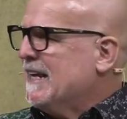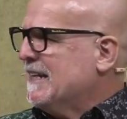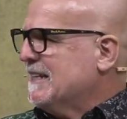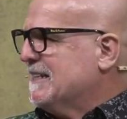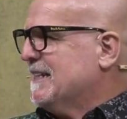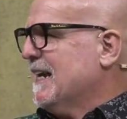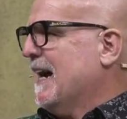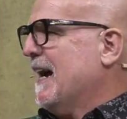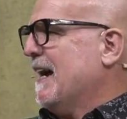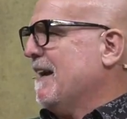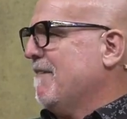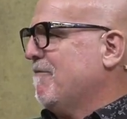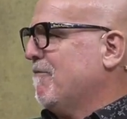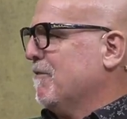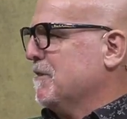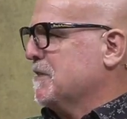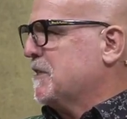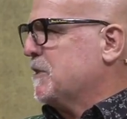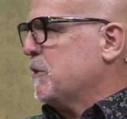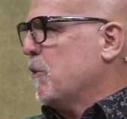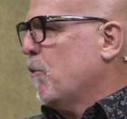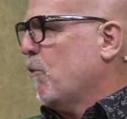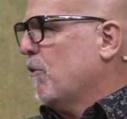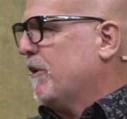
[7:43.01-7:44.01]
Dave was
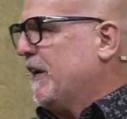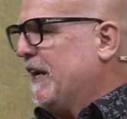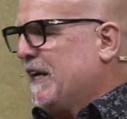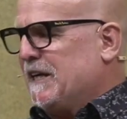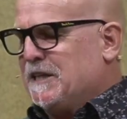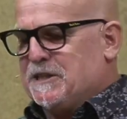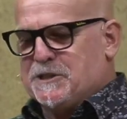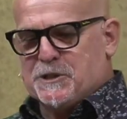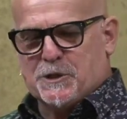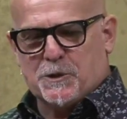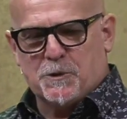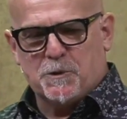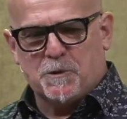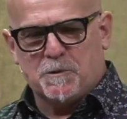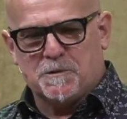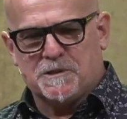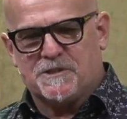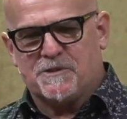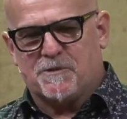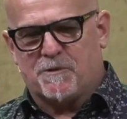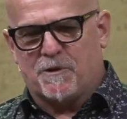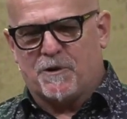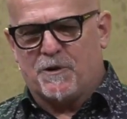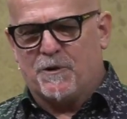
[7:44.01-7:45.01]
talking
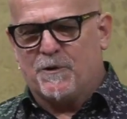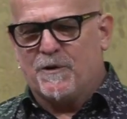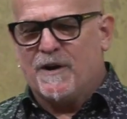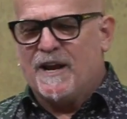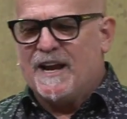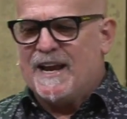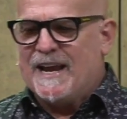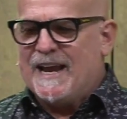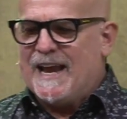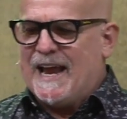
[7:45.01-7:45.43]
Jules through